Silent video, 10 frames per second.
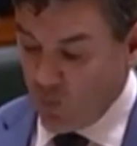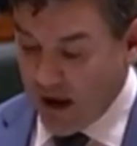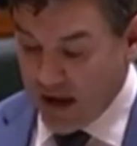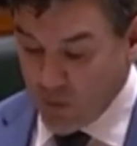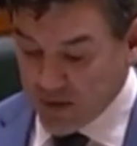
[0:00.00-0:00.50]

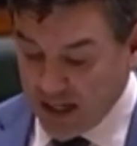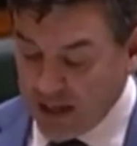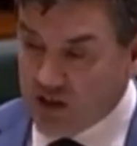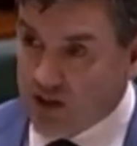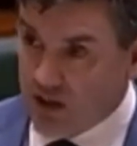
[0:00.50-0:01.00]
where he was
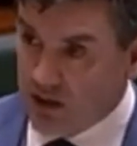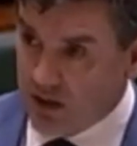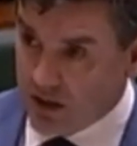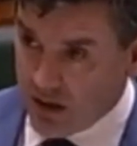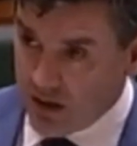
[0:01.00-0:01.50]
injured
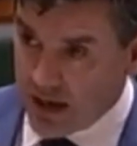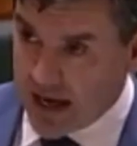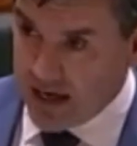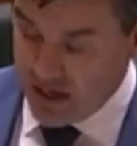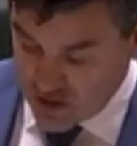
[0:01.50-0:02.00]

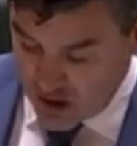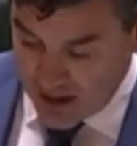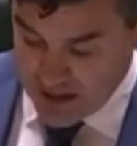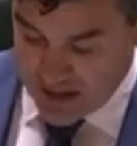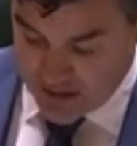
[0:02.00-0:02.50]
and he
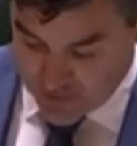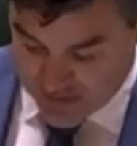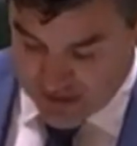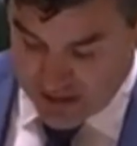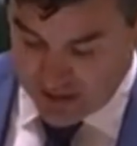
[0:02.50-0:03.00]
died at the
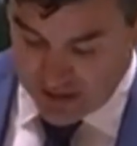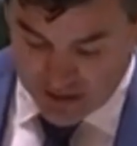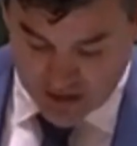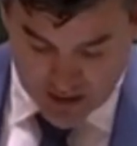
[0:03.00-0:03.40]
scene.